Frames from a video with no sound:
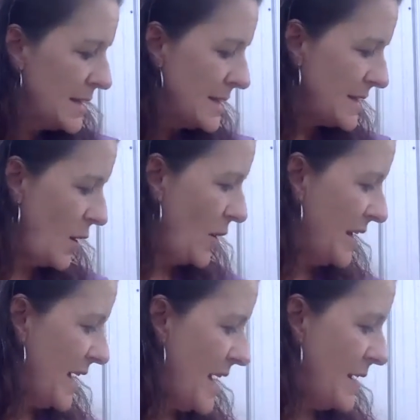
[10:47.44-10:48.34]
So
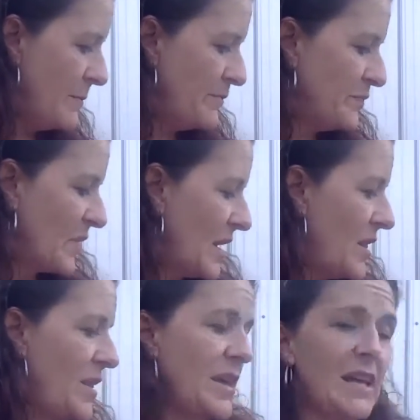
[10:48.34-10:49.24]
again,
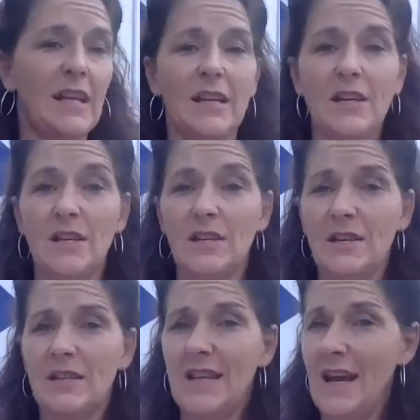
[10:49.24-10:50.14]
then
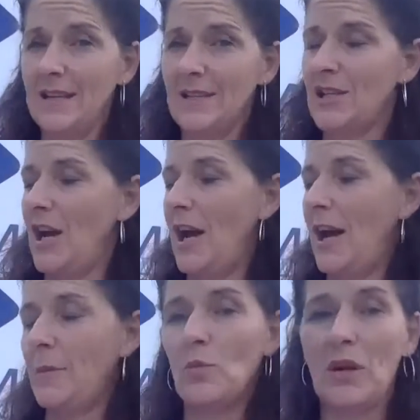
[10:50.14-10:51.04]
next
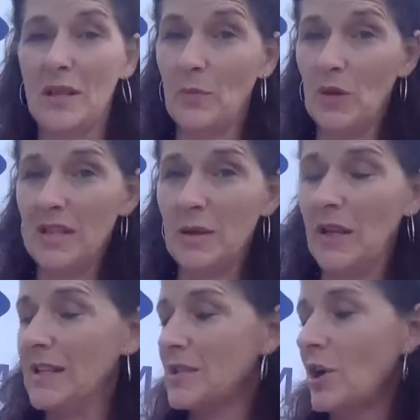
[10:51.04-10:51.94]
time, once the
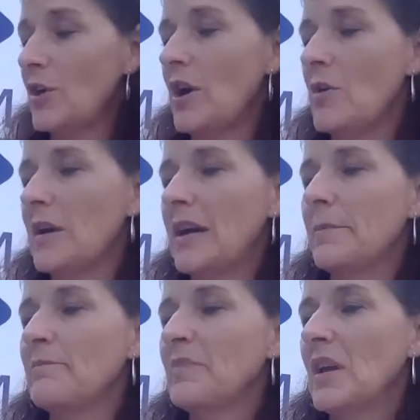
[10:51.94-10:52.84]
plants start
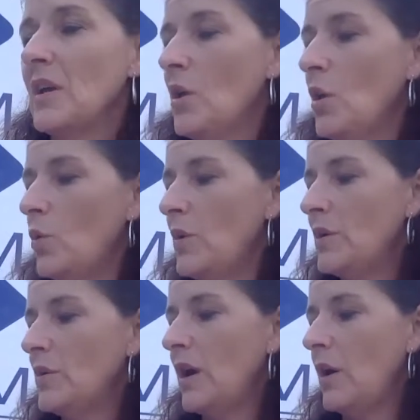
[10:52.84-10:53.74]
growing,
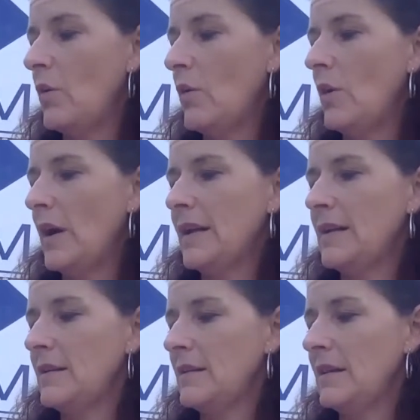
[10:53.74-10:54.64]
we'll go on
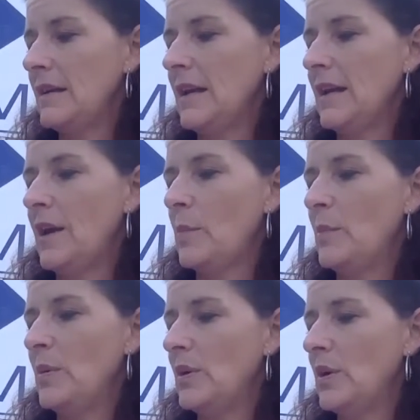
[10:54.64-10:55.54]
in our
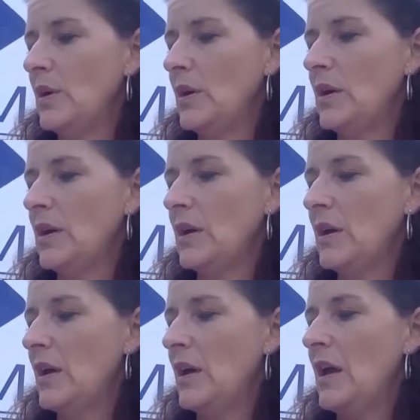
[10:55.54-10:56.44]
book
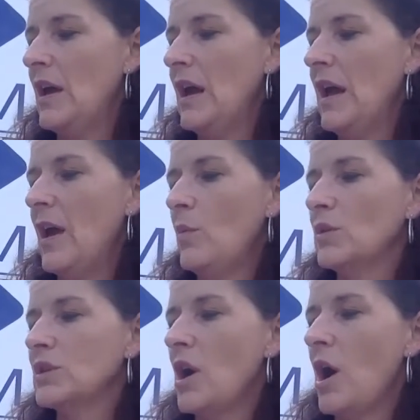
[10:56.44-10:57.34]
and
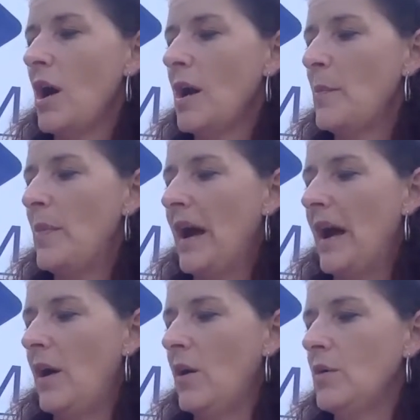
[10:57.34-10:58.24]
we'll talk
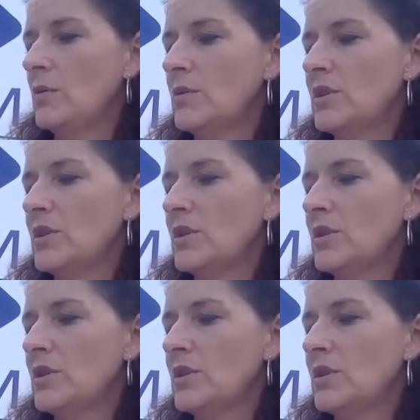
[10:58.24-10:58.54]
about